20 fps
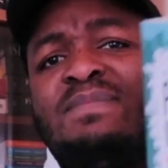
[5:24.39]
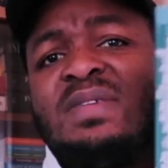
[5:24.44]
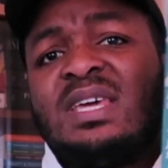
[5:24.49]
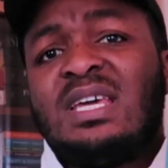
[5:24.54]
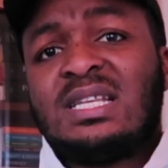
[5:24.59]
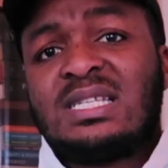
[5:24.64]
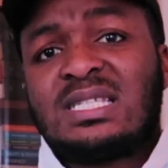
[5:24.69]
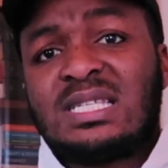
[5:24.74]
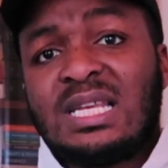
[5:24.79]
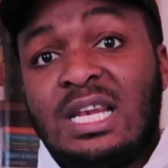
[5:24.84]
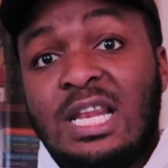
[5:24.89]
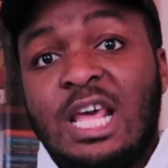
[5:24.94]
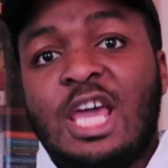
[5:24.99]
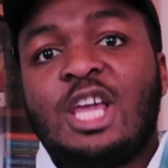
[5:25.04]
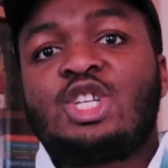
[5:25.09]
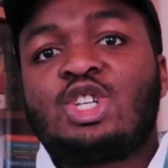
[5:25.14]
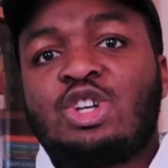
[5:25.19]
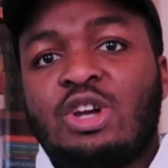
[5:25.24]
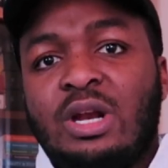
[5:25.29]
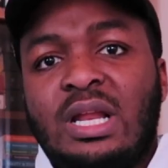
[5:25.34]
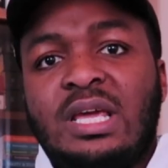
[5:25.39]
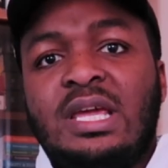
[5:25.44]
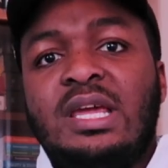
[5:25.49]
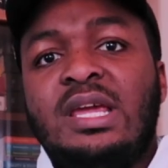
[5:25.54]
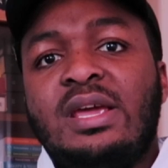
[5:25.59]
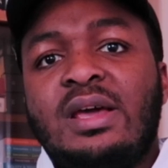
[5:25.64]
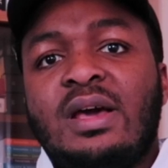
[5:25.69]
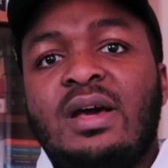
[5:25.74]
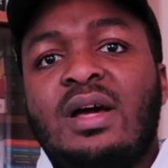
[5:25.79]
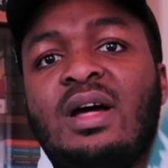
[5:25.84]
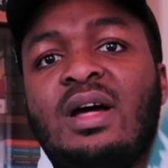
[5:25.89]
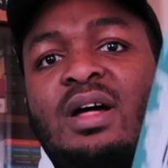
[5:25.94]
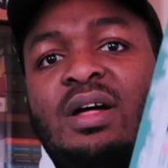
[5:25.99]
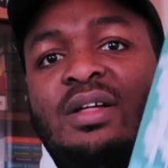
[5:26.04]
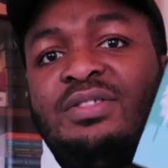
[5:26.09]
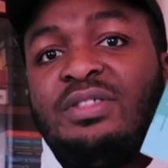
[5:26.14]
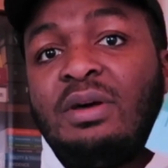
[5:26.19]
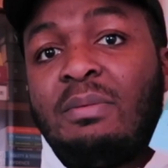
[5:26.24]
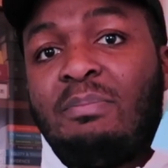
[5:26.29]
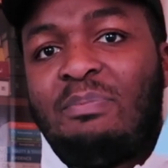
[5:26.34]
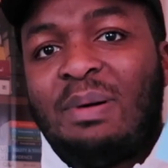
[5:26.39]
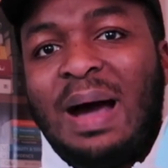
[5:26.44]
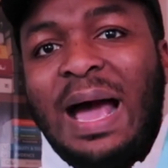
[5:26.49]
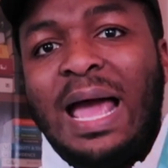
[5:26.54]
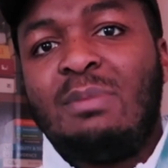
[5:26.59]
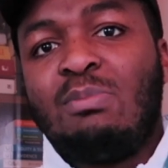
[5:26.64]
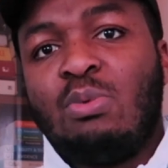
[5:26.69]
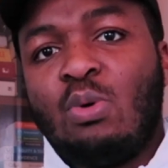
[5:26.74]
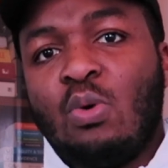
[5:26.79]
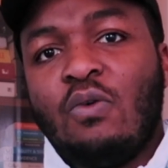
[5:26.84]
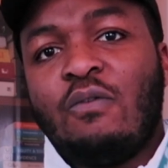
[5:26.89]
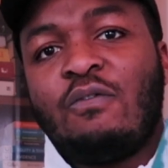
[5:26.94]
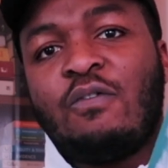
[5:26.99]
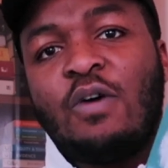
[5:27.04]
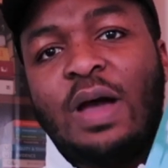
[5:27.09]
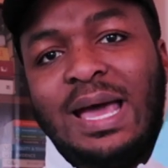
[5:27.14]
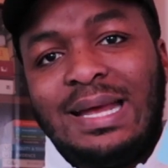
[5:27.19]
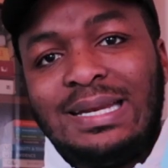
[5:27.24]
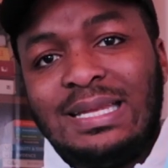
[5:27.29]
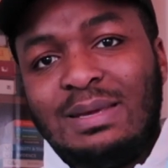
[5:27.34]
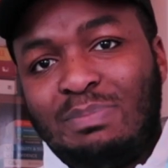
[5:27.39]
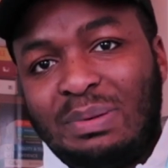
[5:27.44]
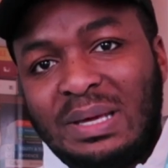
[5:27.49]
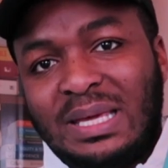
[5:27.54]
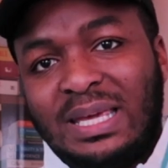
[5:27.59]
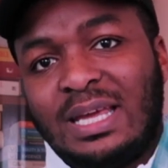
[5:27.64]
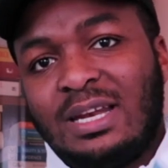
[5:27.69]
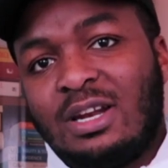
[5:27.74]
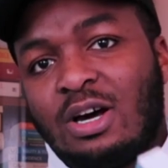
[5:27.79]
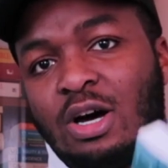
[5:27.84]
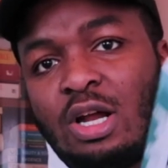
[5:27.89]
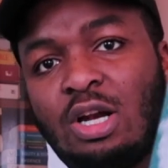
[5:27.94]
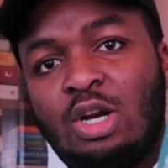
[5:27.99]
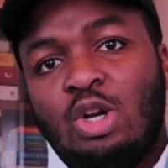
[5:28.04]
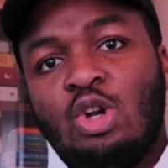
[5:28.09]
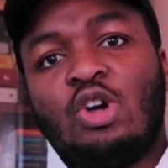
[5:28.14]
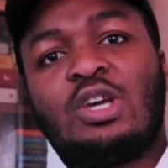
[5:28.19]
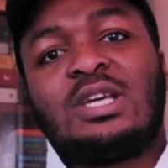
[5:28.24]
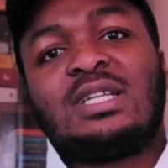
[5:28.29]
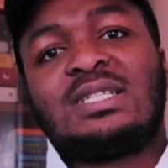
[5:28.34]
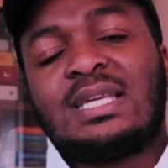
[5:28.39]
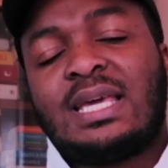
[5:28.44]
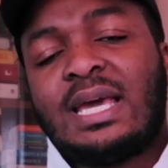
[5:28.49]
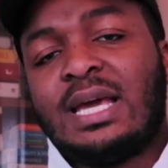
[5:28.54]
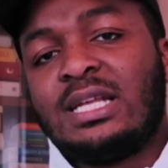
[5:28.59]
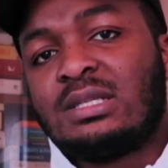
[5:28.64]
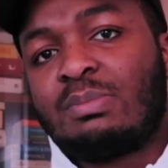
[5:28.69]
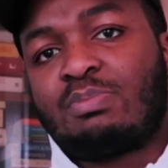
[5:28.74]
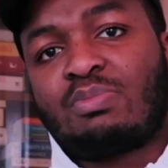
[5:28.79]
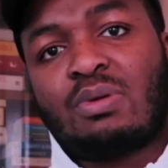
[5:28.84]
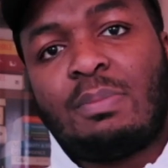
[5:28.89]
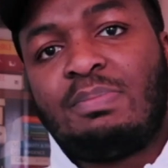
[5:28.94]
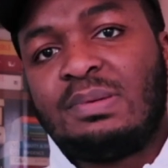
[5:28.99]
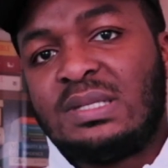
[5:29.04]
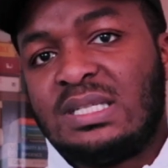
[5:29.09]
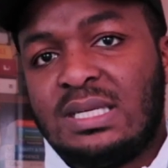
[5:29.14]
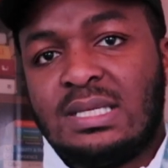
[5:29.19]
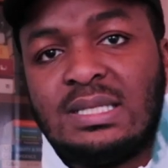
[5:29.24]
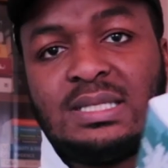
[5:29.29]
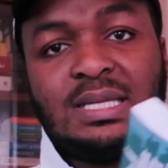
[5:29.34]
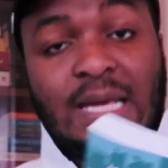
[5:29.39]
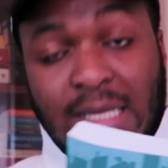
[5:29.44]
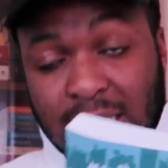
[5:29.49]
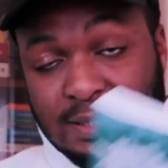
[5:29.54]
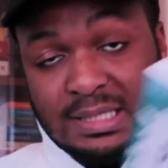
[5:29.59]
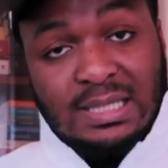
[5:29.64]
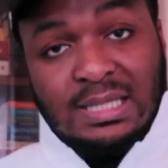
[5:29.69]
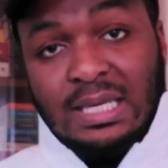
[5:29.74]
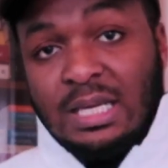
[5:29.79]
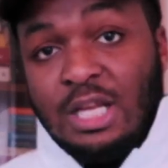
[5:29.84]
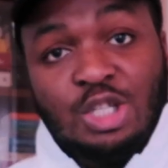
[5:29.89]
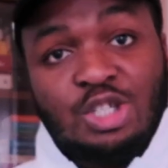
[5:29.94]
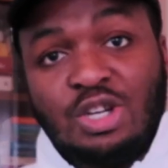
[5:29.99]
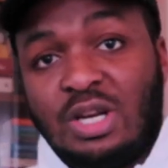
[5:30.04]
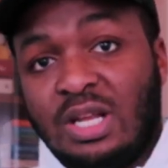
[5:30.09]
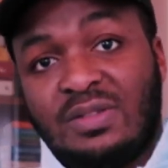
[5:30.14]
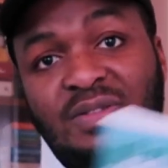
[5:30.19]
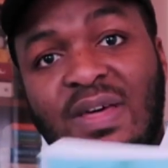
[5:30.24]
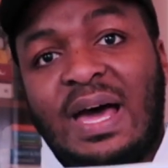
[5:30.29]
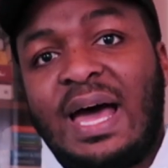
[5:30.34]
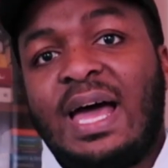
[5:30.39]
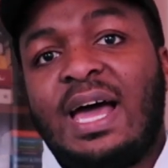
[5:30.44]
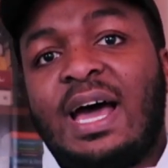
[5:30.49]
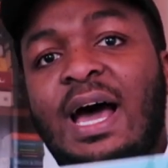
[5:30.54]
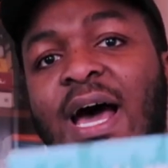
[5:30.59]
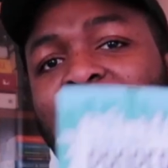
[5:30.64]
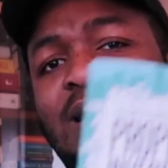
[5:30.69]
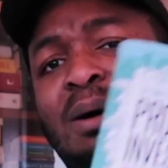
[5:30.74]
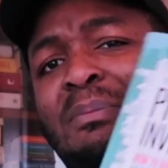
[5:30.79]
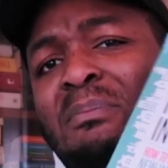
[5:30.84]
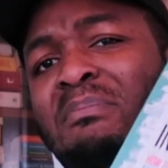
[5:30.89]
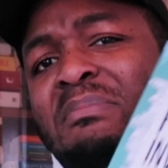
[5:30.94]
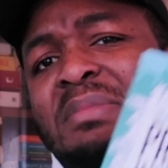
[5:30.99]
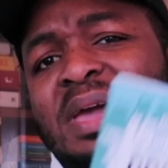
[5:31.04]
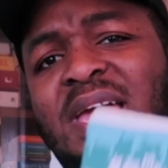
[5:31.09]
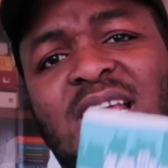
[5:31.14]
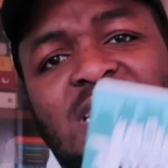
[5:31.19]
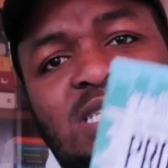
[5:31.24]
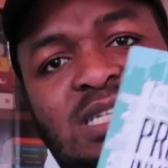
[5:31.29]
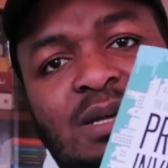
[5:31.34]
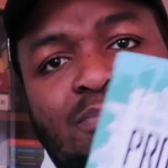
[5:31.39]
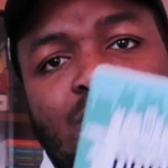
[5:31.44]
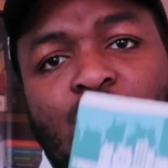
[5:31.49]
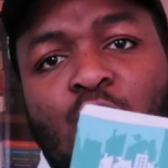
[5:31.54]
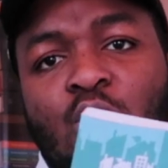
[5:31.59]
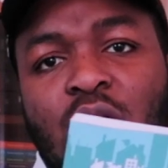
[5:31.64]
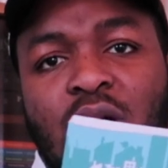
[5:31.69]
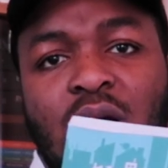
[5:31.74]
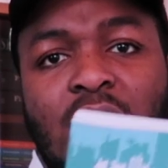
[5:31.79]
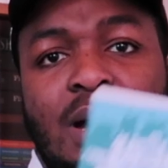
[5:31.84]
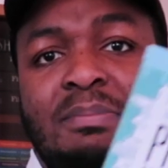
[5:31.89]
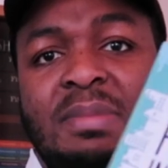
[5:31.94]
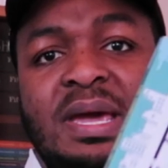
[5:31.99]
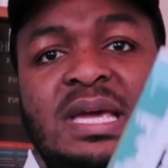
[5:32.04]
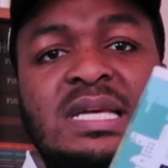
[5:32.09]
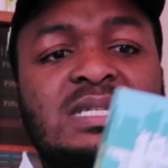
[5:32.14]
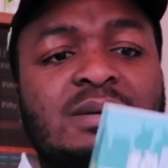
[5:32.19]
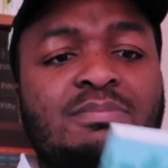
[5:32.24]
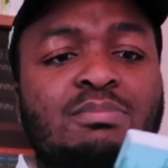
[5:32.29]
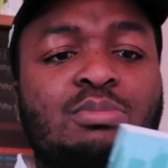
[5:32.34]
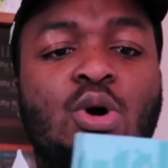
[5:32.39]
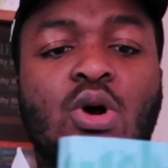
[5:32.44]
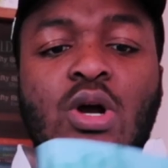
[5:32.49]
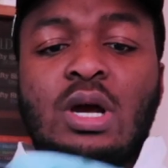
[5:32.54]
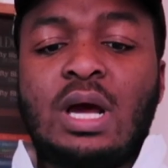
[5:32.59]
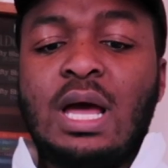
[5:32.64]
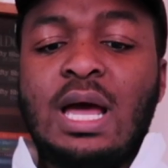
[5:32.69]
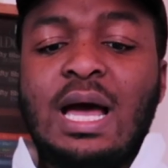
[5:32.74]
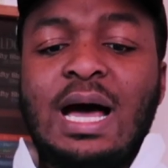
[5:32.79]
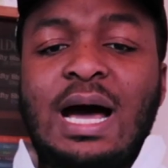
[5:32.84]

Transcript: It's literally the Bible for any beginner looking to get into properties. It's literally that. An amazing book, amazing book.